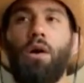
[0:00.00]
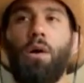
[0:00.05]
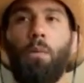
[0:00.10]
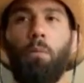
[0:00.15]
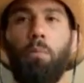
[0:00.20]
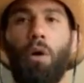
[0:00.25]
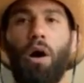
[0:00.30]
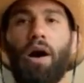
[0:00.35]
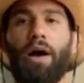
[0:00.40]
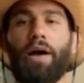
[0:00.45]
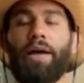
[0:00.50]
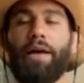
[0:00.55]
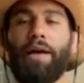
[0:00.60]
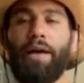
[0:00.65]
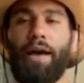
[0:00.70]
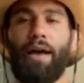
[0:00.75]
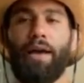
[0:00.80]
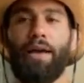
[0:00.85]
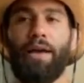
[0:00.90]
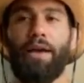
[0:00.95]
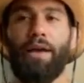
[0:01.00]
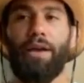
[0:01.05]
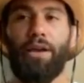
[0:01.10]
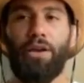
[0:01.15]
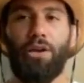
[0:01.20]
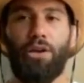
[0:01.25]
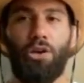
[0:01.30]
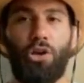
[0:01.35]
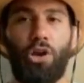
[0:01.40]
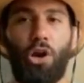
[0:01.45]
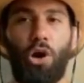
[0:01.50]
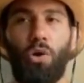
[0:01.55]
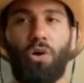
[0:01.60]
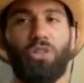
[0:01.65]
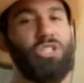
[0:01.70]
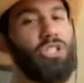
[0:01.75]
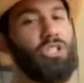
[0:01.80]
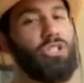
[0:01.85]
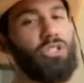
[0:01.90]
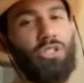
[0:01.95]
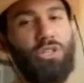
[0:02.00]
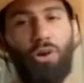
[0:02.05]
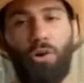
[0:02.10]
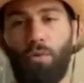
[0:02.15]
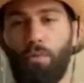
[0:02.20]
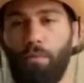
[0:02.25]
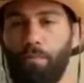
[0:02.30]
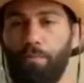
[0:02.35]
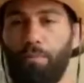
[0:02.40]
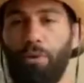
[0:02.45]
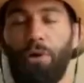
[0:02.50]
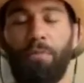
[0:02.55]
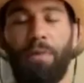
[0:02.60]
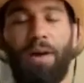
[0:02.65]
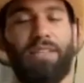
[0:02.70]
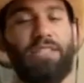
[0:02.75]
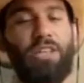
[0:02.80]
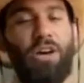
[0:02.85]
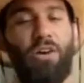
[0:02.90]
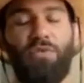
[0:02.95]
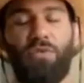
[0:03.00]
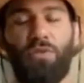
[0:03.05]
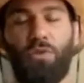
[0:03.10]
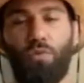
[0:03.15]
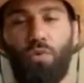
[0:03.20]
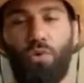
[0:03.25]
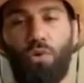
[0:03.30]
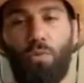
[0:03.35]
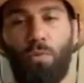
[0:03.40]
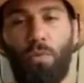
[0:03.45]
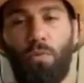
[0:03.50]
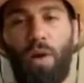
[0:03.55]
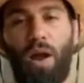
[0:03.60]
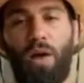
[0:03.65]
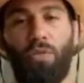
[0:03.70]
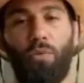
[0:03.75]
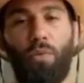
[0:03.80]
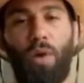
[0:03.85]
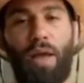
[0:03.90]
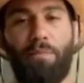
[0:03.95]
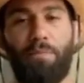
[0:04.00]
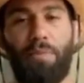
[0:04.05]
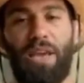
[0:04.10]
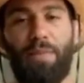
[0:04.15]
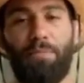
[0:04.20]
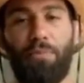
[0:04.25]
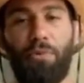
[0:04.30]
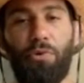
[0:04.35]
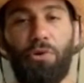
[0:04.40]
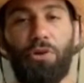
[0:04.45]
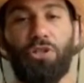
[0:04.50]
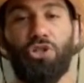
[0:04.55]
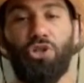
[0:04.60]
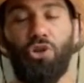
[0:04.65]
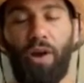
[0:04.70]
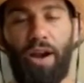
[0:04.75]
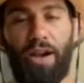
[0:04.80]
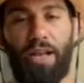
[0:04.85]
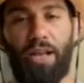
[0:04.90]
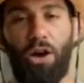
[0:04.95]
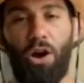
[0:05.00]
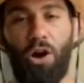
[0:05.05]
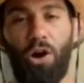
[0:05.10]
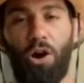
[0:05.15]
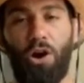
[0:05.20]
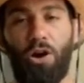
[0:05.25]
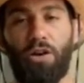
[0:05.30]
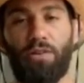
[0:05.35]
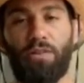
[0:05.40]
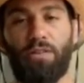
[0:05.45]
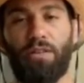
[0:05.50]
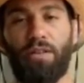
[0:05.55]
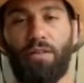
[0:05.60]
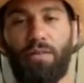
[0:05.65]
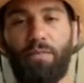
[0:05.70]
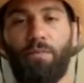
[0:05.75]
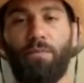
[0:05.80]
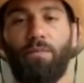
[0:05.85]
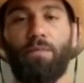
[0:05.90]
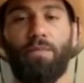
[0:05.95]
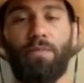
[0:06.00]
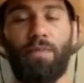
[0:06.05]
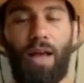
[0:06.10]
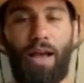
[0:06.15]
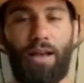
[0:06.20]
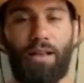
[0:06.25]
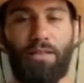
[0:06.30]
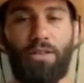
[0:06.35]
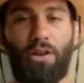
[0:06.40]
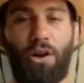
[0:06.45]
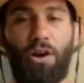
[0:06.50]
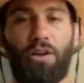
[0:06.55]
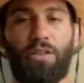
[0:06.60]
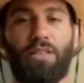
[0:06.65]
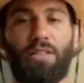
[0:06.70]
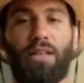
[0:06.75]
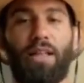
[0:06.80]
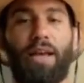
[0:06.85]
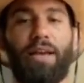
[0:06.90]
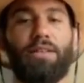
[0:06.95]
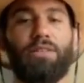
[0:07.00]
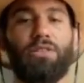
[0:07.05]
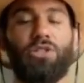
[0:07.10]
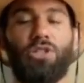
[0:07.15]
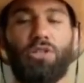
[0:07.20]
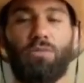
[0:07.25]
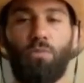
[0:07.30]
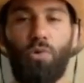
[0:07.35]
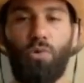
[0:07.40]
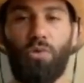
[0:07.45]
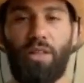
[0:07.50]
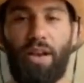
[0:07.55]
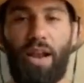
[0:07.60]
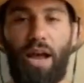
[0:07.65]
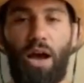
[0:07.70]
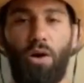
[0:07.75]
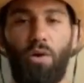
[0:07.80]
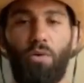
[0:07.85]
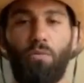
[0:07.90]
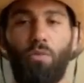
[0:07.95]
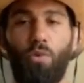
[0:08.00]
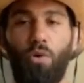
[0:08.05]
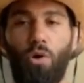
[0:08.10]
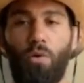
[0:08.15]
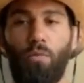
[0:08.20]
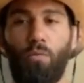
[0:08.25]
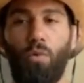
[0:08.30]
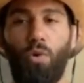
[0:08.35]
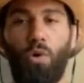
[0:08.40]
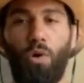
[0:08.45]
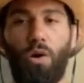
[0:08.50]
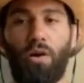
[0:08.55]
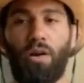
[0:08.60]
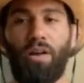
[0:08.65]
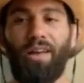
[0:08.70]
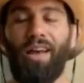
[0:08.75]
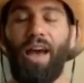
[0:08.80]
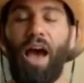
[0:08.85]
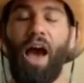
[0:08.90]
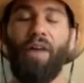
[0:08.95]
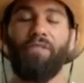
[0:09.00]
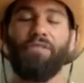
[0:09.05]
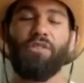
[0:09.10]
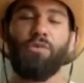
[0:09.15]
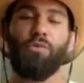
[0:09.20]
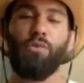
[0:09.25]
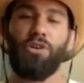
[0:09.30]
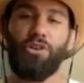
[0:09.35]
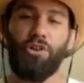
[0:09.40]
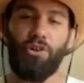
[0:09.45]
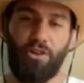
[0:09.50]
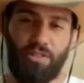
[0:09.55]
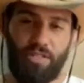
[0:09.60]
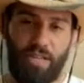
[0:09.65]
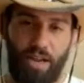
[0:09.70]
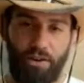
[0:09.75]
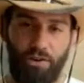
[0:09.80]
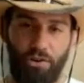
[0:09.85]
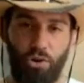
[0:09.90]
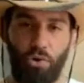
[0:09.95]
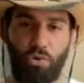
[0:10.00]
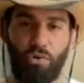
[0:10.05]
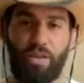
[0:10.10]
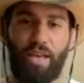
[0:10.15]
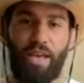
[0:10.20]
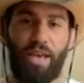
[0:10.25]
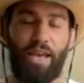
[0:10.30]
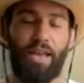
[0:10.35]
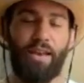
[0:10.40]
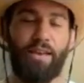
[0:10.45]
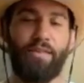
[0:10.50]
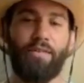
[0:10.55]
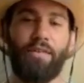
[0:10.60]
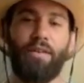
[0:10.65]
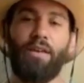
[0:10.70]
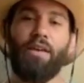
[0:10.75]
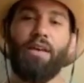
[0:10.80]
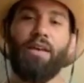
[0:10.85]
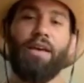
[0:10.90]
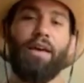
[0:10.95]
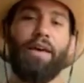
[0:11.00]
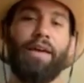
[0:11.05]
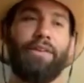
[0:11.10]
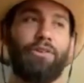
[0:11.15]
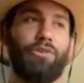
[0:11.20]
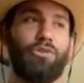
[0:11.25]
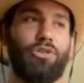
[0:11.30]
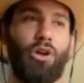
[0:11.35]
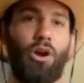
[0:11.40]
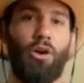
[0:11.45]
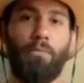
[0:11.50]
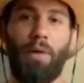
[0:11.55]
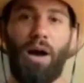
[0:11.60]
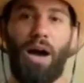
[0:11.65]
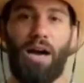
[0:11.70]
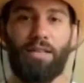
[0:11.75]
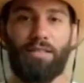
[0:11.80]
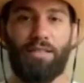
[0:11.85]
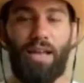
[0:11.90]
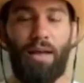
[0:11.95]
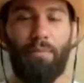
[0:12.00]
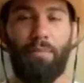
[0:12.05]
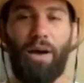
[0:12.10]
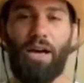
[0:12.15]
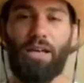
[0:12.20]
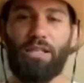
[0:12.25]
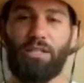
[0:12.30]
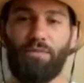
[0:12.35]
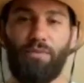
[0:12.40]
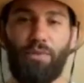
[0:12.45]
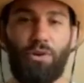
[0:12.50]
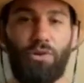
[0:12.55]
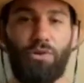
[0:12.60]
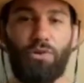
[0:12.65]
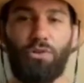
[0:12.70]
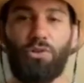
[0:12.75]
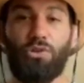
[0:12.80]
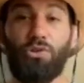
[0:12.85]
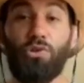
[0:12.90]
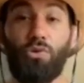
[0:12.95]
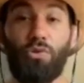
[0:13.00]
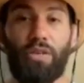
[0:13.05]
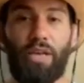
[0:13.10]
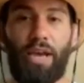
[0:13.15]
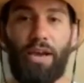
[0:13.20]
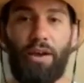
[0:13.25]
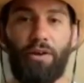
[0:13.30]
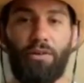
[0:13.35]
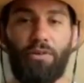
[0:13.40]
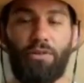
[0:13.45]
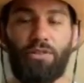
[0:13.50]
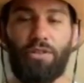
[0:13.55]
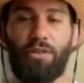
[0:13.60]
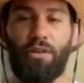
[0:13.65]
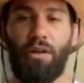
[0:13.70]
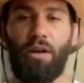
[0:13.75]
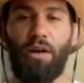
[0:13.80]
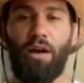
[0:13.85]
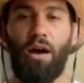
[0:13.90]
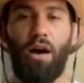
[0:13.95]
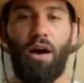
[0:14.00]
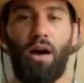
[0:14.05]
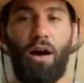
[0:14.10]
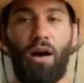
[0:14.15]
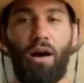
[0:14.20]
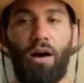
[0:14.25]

But you know, just, you know, put myself in the room around the right people and training hard, I started to like smooth it out more and more. Obviously, when you're a 10-year-old kid and you start boxing, I boxed for 2 years. You